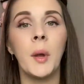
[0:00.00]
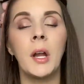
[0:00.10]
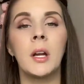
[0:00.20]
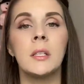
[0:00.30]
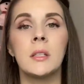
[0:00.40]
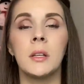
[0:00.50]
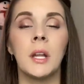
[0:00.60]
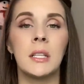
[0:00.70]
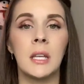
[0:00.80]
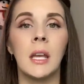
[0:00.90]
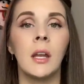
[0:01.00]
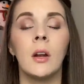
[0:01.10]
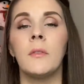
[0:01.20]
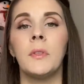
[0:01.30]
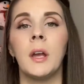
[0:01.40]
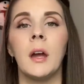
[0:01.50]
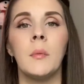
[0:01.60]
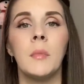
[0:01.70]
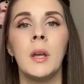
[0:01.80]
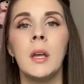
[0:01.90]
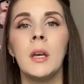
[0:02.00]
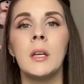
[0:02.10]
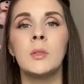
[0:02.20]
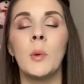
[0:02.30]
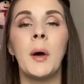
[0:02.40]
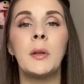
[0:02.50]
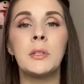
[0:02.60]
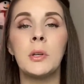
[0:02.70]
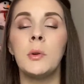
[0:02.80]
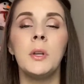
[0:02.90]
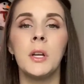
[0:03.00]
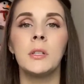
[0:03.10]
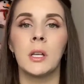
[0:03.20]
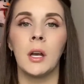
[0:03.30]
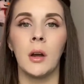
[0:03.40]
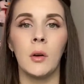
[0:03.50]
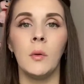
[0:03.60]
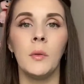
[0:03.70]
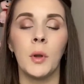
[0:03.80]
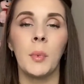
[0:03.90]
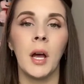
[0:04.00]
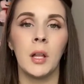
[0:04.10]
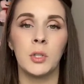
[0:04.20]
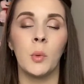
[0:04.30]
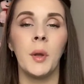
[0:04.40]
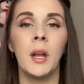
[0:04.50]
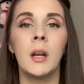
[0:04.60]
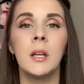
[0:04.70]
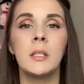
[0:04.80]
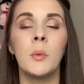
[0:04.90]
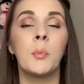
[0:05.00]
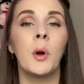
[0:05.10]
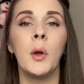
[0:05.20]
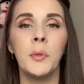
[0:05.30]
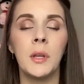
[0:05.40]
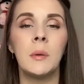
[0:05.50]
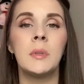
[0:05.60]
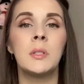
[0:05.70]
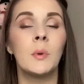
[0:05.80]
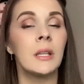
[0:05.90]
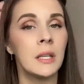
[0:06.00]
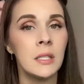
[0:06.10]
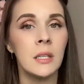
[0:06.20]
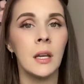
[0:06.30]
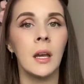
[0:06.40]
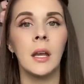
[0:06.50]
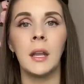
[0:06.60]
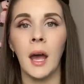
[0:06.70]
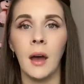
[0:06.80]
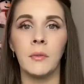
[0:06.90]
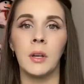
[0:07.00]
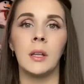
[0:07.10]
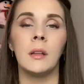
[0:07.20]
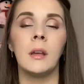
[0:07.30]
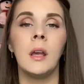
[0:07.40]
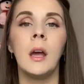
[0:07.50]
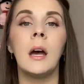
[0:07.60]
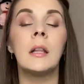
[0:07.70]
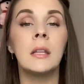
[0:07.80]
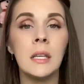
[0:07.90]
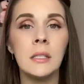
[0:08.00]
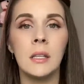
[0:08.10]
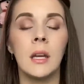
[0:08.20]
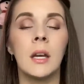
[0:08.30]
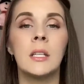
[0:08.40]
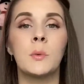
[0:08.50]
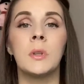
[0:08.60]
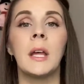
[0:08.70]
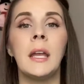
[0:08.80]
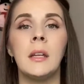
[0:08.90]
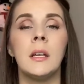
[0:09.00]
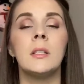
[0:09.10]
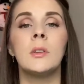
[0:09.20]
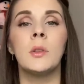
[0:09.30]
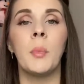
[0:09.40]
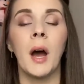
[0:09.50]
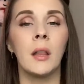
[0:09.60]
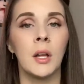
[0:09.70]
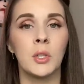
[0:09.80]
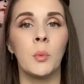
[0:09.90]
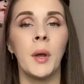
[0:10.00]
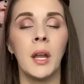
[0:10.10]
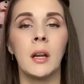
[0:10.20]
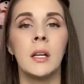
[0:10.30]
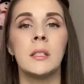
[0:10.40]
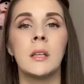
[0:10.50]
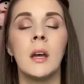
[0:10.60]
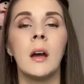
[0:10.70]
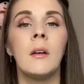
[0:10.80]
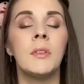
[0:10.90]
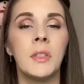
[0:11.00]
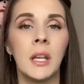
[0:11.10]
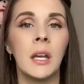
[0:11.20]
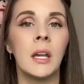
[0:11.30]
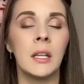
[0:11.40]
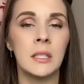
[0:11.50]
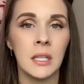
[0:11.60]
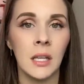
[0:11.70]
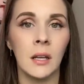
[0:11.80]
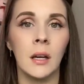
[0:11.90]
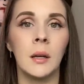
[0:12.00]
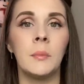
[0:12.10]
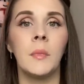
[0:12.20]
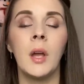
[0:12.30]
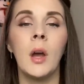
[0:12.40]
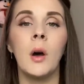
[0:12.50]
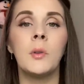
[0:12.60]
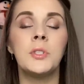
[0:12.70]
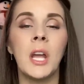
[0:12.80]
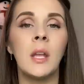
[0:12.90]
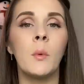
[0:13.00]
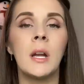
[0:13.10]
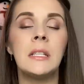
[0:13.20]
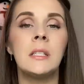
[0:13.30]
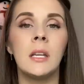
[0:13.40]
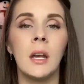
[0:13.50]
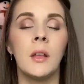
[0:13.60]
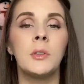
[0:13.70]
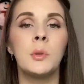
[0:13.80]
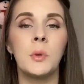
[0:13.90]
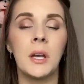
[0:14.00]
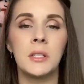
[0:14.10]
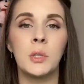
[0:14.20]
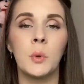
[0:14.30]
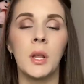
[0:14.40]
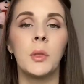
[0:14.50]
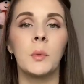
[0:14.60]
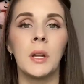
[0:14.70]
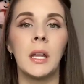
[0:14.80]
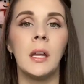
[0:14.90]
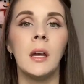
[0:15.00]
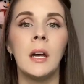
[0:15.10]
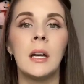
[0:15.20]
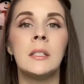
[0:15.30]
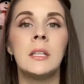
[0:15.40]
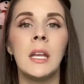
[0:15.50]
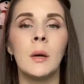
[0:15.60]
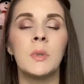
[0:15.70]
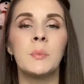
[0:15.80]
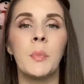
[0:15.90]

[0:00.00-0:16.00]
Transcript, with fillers: parents could not take care of them. So, about two years ago, their biological parents brought them to Alysia and Ivon. Alysia is related to the biological parents of Athena and Adina. On January 10, 2023, Adina was